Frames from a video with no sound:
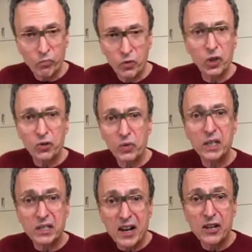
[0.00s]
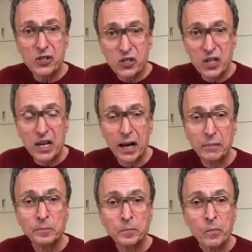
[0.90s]
You could really taste the
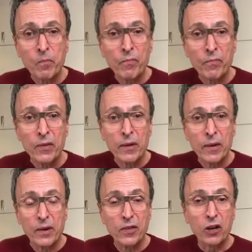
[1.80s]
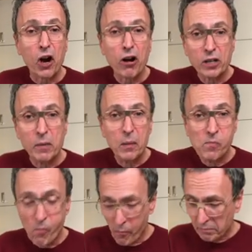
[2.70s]

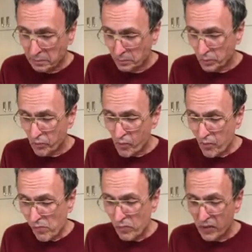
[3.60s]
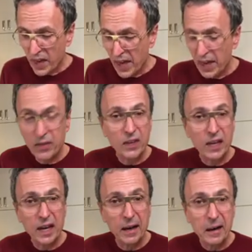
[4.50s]
cardamom and
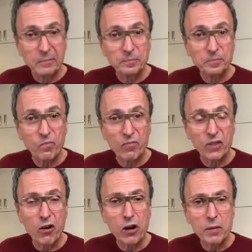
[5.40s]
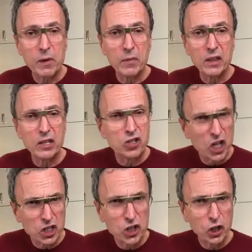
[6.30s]
the
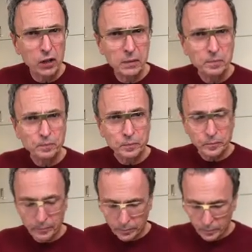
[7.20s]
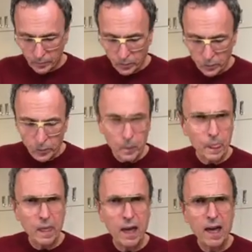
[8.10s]
ginger
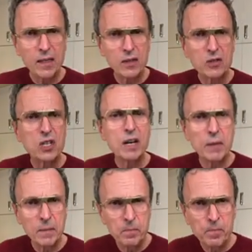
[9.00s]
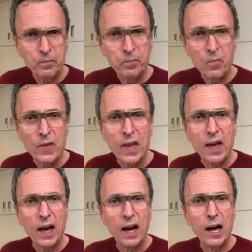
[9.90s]
and the cinnamon
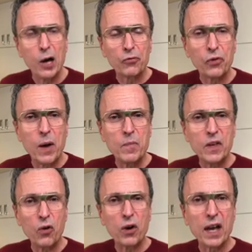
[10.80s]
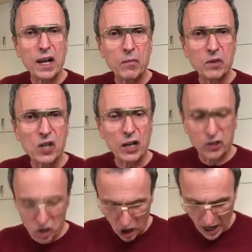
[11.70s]
from the organic masala
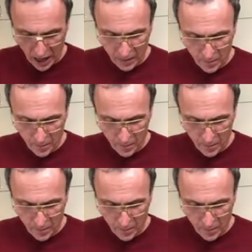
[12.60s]
chai